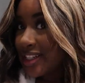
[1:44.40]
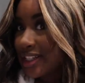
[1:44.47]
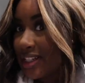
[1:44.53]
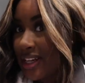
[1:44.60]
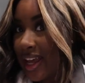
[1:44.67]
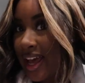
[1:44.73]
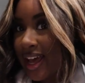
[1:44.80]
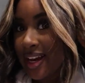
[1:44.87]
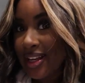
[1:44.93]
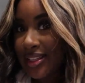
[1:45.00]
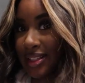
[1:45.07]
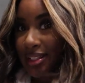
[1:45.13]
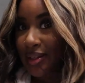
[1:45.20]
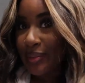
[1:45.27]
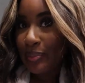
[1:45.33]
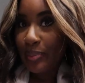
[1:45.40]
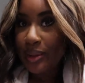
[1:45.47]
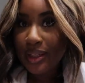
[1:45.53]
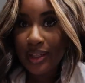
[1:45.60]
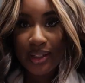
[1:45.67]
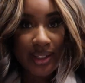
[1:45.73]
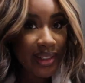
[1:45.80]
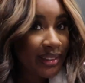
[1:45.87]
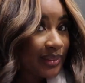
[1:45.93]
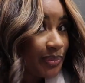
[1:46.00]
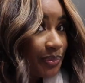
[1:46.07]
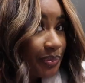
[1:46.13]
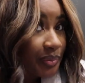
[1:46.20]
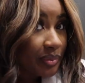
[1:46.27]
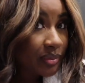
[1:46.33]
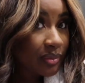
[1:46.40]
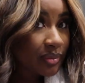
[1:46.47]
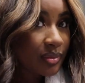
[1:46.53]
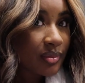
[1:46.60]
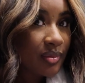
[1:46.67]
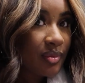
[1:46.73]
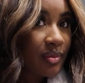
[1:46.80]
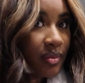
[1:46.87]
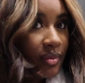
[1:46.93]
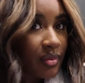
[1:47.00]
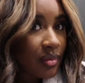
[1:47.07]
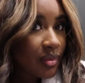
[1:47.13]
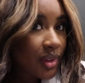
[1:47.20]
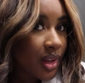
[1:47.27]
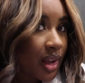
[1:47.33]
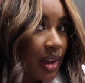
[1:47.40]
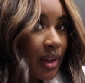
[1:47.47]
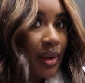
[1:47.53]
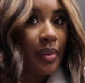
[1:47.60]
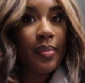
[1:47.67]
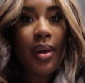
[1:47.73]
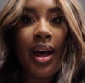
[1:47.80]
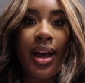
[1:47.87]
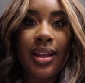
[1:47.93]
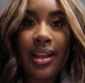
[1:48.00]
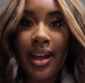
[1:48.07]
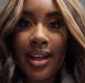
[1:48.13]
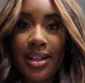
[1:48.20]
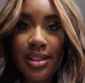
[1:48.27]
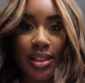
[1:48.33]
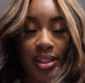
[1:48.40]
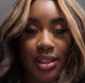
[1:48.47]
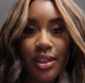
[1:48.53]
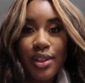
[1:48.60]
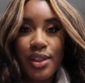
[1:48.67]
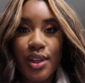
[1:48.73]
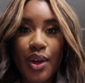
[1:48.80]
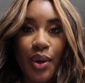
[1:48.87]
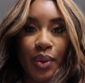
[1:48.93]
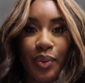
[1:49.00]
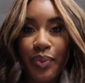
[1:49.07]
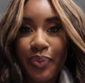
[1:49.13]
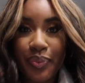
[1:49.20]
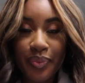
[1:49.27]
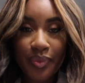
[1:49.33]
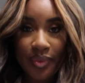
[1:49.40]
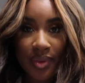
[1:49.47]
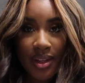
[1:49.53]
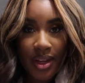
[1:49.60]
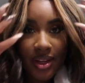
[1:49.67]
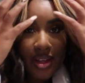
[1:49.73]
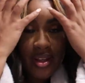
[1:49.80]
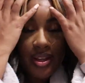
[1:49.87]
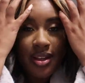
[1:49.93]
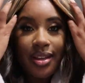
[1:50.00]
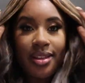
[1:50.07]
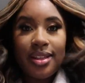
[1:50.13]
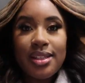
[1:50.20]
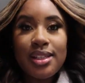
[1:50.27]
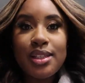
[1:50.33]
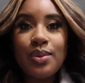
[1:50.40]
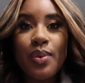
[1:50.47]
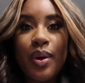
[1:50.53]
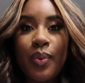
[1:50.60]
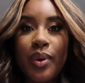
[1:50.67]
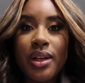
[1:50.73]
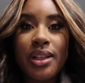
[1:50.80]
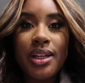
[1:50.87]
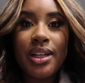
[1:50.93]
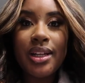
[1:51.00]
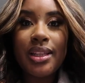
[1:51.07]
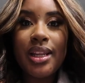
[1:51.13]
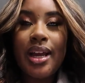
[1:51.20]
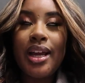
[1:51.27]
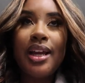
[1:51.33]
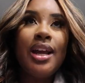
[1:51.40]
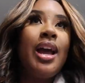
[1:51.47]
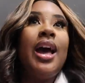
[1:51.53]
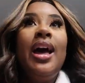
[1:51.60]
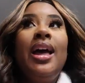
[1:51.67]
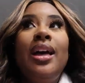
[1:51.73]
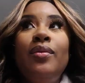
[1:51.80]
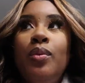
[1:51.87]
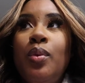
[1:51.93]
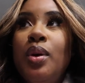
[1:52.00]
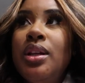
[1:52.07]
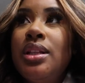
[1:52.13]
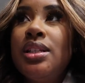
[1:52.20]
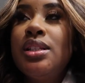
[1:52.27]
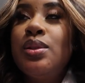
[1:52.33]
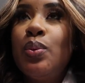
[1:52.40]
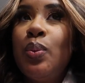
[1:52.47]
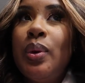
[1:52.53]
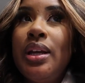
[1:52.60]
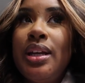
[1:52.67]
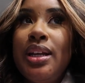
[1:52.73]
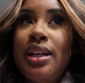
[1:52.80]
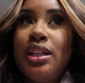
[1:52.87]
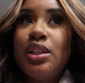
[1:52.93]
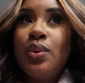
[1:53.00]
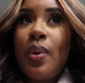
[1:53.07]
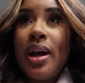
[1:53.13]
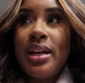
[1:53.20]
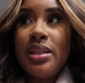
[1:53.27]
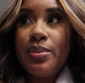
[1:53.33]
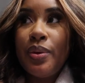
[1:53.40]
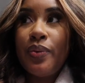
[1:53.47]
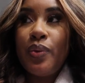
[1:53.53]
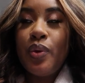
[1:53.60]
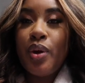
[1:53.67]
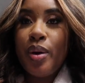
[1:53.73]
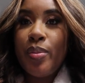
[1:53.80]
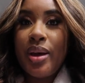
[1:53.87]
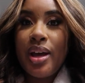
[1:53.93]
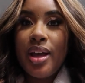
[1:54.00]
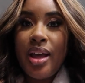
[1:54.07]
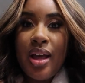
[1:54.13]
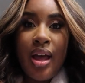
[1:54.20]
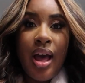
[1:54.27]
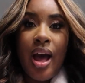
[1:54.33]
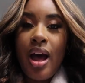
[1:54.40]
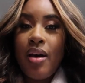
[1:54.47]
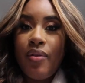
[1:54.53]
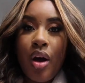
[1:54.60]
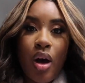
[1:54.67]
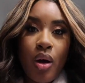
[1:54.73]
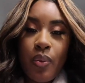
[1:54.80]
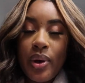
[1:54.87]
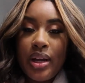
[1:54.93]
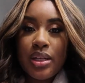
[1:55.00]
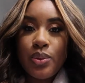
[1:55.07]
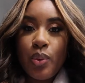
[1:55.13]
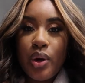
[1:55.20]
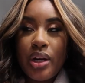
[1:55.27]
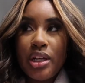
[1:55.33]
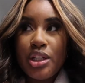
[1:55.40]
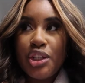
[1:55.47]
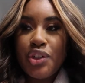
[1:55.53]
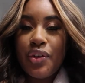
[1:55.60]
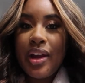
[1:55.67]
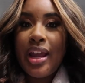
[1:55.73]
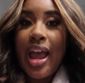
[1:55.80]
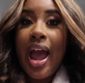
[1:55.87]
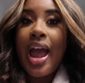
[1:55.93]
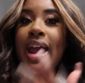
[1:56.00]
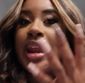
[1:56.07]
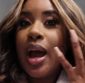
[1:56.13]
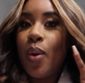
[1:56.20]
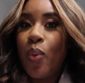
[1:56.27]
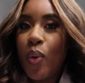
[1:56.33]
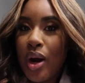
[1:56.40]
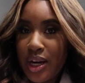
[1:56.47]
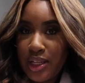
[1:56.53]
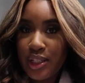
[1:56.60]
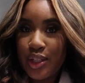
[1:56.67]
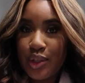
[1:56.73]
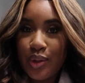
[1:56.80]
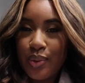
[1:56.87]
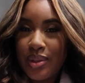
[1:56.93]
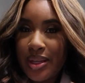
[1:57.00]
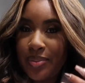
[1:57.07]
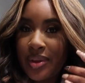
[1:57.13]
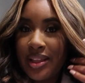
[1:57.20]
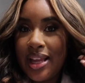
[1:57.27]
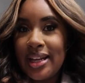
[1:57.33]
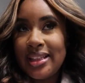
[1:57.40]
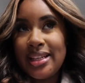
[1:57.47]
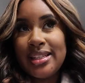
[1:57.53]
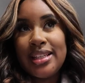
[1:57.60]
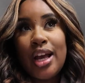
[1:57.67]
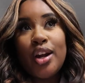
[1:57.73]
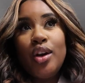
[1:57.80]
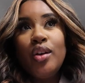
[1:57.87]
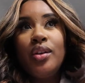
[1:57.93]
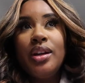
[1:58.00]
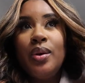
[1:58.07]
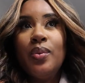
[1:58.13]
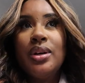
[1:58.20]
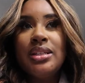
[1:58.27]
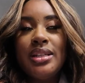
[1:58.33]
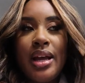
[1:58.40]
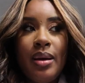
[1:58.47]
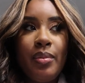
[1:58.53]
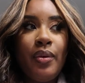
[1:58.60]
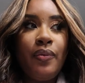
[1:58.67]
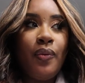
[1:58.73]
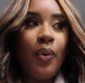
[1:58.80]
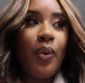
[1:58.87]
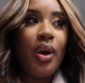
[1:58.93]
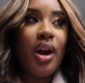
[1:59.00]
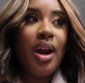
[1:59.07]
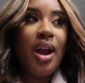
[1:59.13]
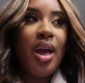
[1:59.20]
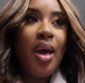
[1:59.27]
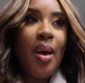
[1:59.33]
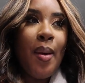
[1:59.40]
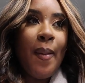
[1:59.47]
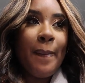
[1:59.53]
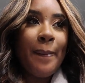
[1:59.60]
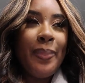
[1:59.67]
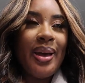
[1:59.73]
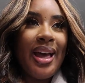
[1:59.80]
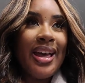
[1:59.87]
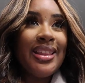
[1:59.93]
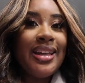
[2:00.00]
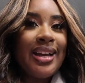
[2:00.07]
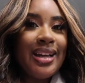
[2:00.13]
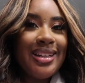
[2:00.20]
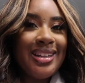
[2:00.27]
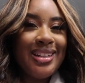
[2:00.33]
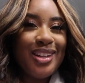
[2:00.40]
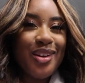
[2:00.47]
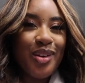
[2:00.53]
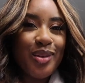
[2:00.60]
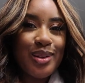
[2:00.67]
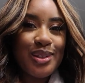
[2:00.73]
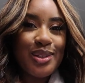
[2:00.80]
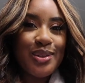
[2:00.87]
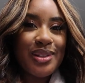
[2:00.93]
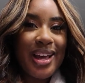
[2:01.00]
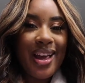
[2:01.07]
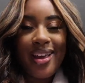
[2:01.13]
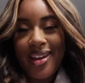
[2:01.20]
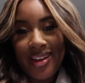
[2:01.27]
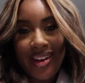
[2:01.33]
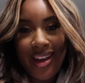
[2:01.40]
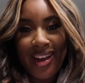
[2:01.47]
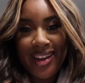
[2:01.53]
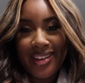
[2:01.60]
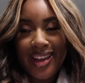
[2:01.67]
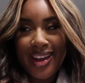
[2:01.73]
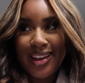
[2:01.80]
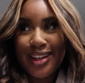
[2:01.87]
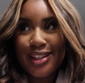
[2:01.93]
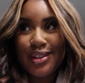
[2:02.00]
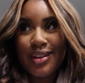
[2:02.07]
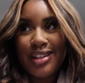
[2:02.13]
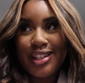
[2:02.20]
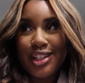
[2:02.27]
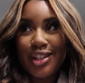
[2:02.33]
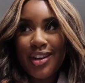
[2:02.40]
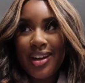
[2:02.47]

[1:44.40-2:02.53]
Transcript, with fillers: She added some blonde um, highlights, so this is what we're looking like. I have worn this wig twice before, but I've always worn it straight. And I wanted to do something like this. I curled it one time before, but I think I did the curls too tight and I ain't like it, so I just